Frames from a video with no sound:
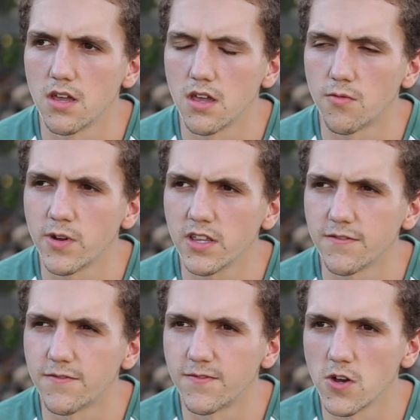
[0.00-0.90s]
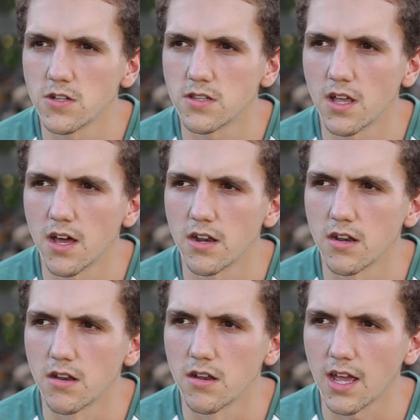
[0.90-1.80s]
It really first started
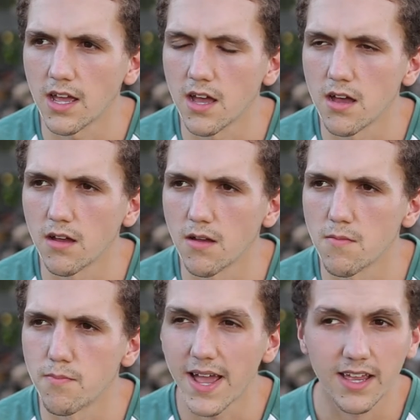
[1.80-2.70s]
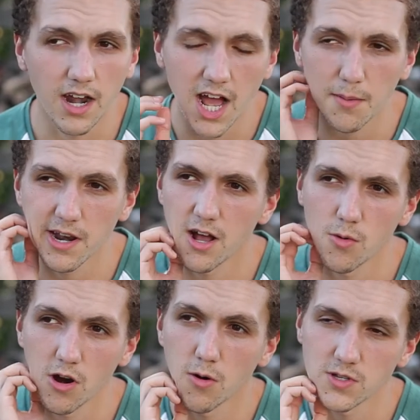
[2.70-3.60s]
back in Armidale,
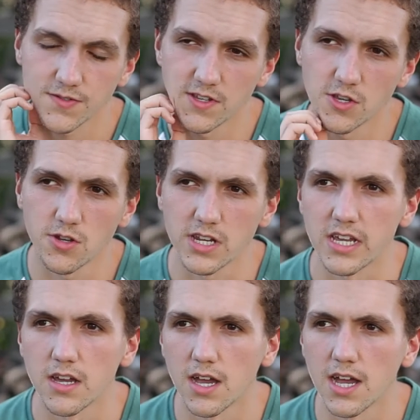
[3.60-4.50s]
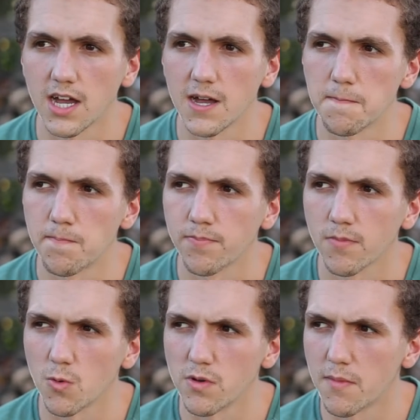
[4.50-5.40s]
where I was for uni,
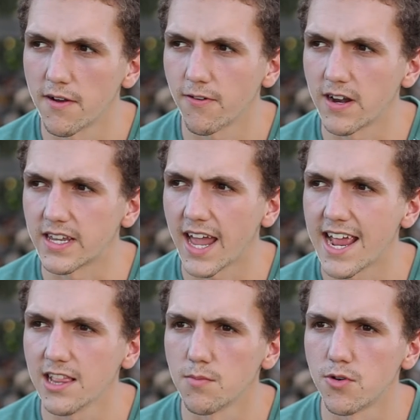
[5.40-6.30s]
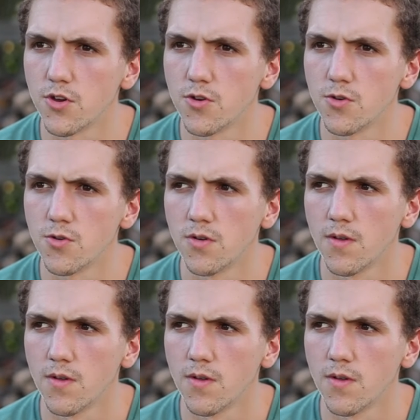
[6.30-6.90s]
with my friend Caleb, who